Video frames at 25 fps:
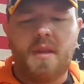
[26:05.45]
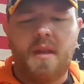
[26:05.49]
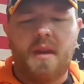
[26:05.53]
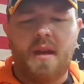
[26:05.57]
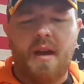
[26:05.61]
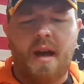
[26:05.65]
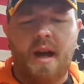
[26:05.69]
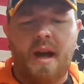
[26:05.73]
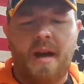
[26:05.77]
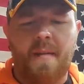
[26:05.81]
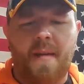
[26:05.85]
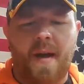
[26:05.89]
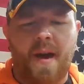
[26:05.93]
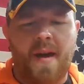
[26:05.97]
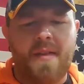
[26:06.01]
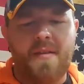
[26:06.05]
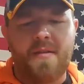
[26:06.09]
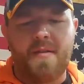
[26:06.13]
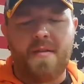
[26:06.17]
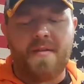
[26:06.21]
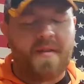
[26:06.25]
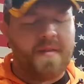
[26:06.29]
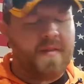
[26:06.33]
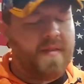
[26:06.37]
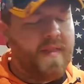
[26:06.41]
Other
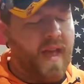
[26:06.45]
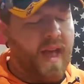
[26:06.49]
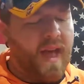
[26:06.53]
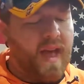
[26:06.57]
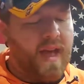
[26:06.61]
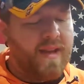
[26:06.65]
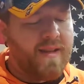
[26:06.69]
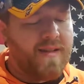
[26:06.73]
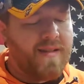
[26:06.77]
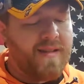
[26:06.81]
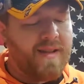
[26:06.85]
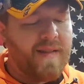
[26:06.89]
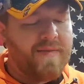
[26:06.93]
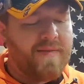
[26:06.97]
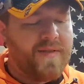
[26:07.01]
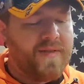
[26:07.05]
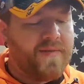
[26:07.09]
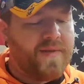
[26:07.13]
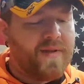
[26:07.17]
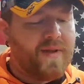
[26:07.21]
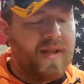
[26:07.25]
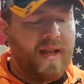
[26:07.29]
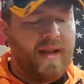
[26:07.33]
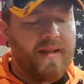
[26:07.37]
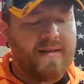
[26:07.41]
than that, nothing
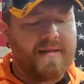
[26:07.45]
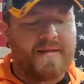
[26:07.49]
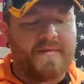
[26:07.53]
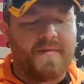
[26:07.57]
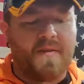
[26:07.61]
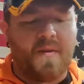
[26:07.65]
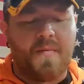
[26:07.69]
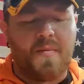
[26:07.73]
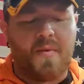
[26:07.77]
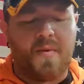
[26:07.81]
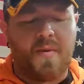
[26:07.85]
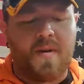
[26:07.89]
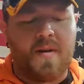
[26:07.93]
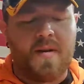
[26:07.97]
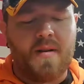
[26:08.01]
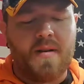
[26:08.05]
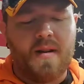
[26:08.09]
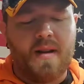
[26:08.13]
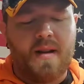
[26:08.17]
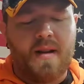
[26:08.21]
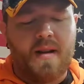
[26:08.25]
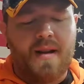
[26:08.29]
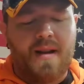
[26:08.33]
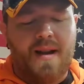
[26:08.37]
really else to report,